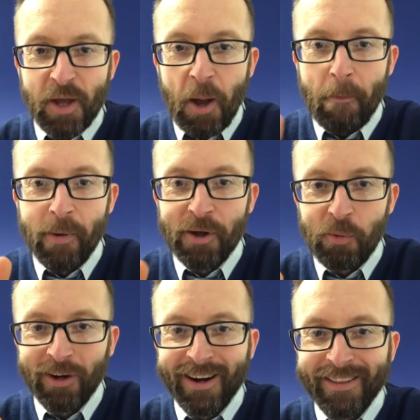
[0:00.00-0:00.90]
murder
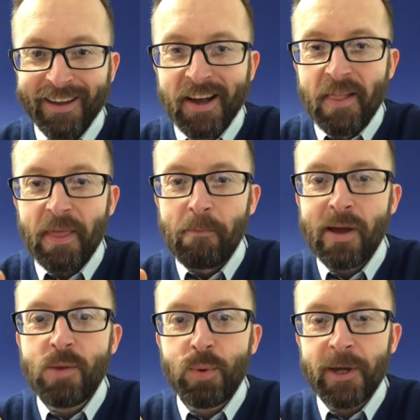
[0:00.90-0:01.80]
one another, then
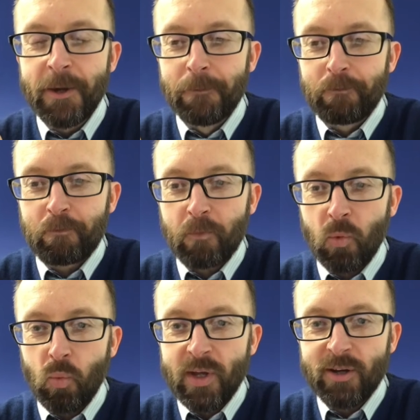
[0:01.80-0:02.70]
maybe
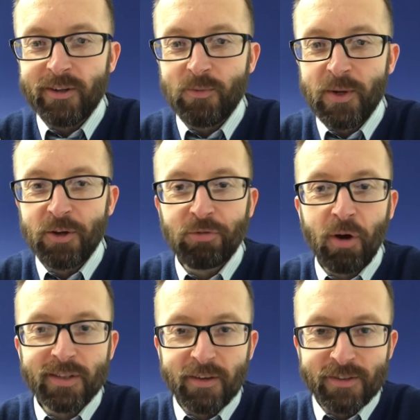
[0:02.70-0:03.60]
we could throw
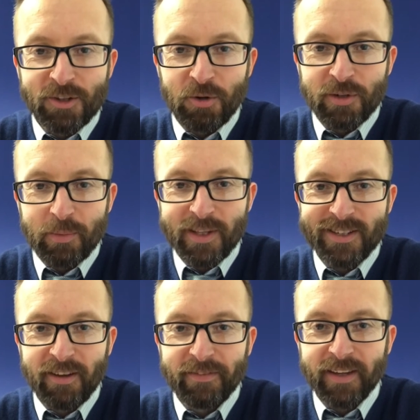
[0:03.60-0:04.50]
ourselves into doing some of this
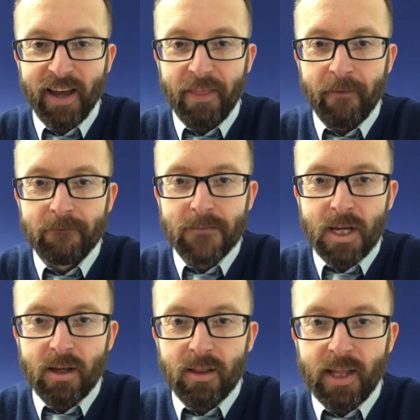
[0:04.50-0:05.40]
stuff together.
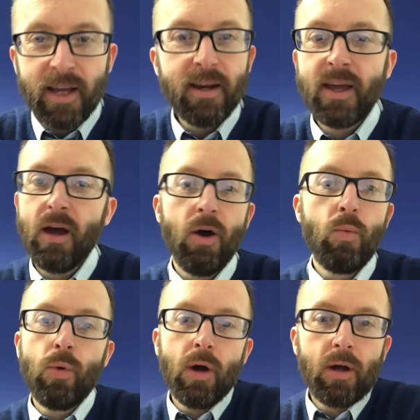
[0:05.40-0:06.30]
They're going to get
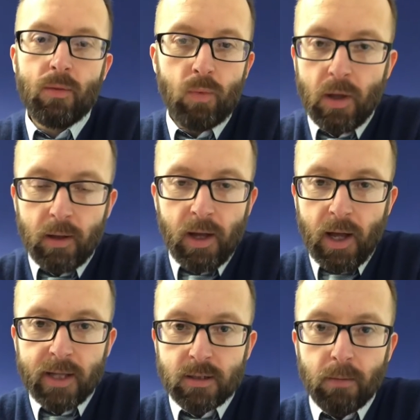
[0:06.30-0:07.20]
homework
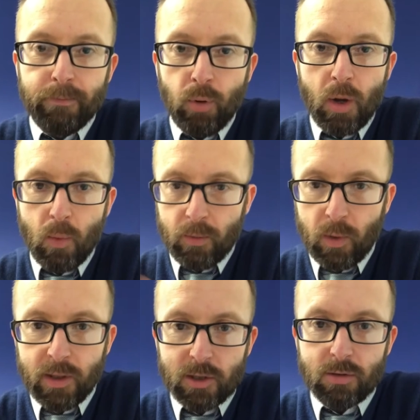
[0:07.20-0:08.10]
at some point
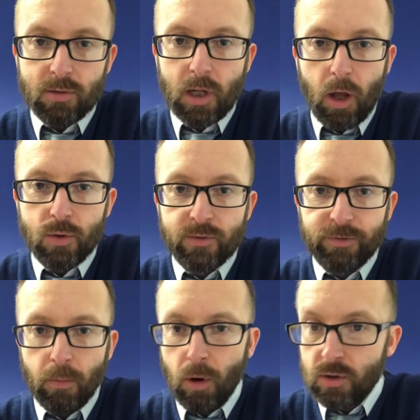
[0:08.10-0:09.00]
when the school's closed
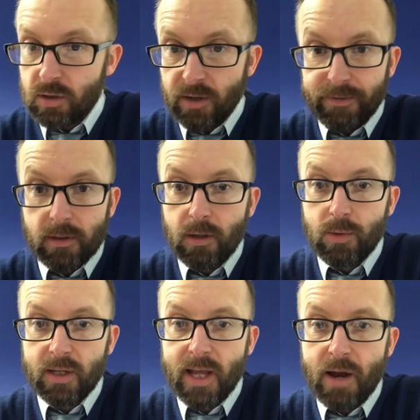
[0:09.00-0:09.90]
from lots of different
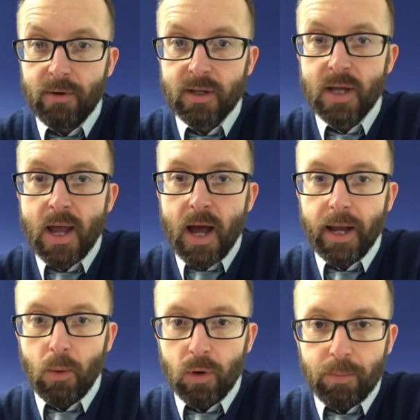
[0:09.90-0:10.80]
subject areas,
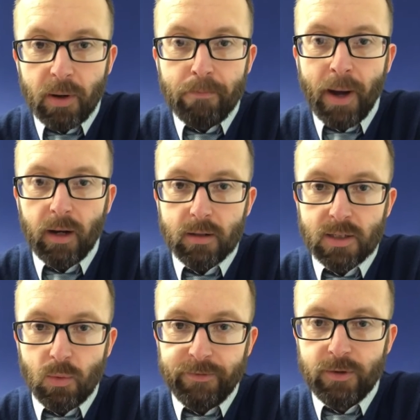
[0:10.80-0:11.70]
and I want to bring balance. I
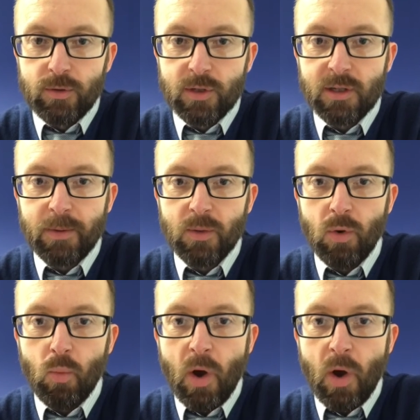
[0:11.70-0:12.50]
want futures to be the one where